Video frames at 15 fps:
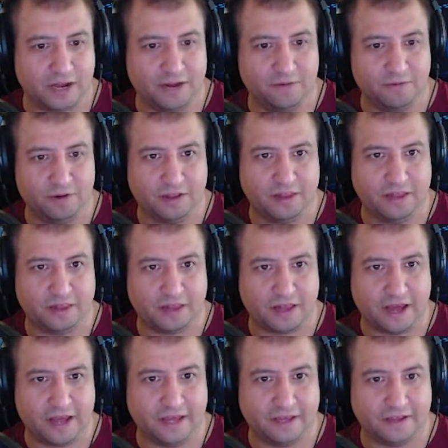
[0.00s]
I'd really
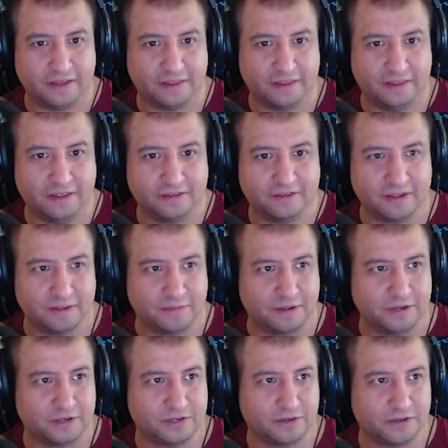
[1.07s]
like this
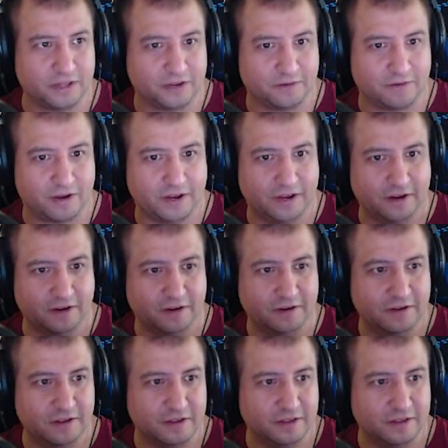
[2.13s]
image, like right here.